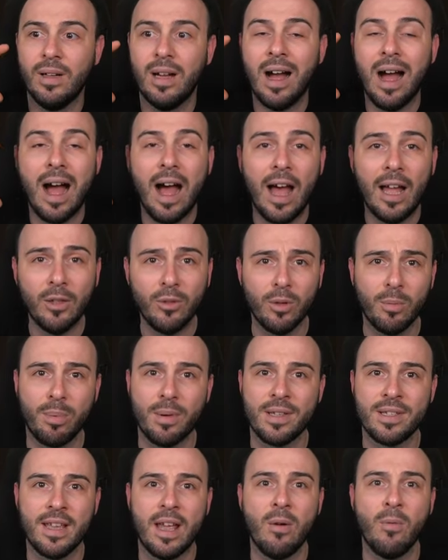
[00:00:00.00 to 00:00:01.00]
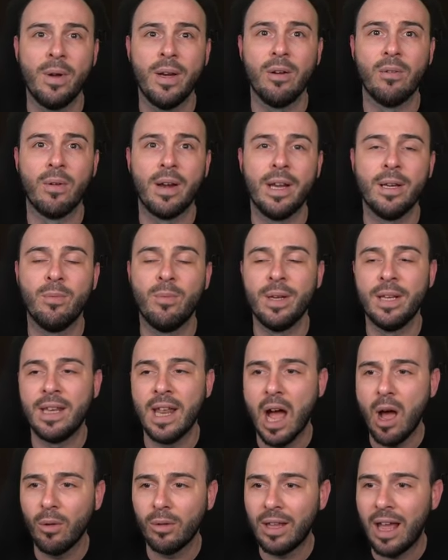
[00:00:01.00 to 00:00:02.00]
100% win rate
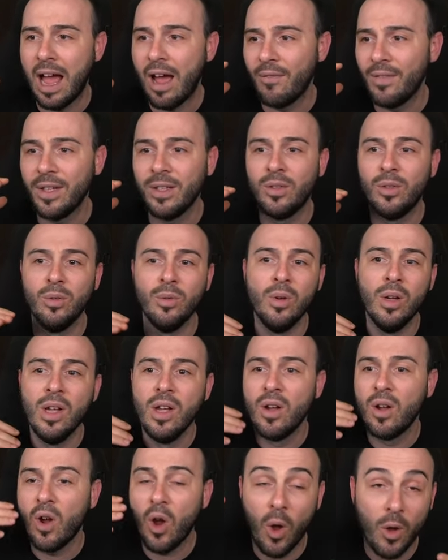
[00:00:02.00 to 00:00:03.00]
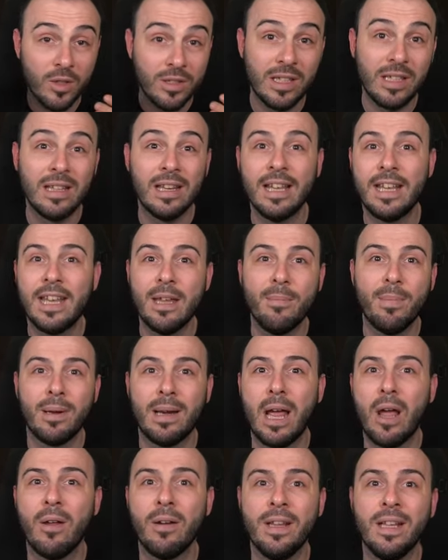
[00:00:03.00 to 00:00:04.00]
without having to constantly keep
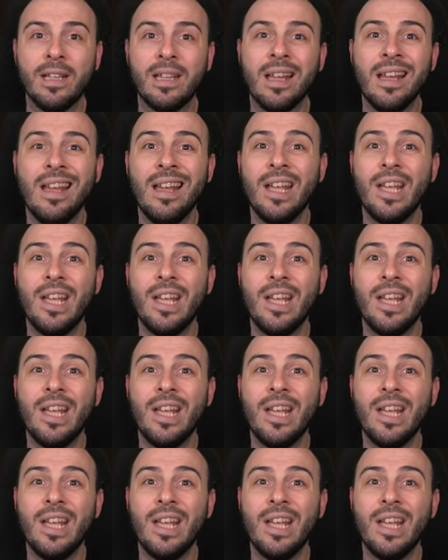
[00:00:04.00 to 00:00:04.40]
an eye on it,